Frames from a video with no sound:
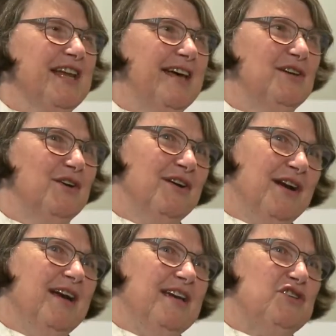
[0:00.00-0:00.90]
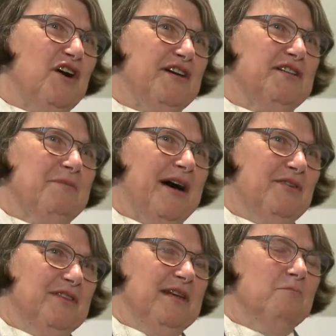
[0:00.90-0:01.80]
letter. He talked
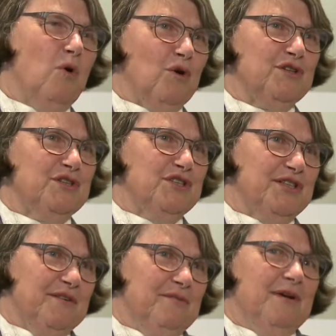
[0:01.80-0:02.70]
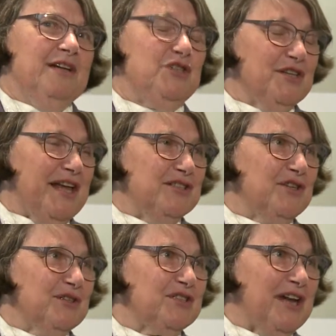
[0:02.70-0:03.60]
about the importance of
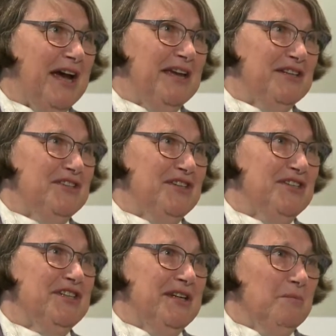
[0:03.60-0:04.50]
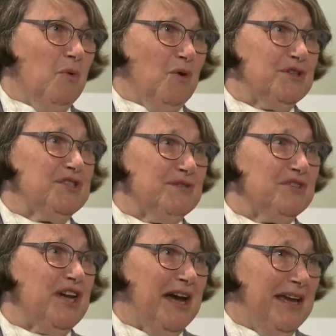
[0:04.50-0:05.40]
geological sciences and the importance of
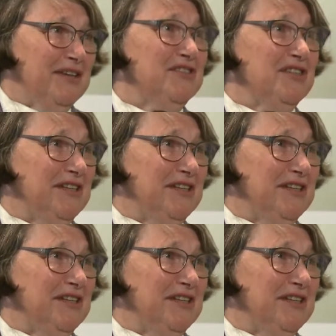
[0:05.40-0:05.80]
science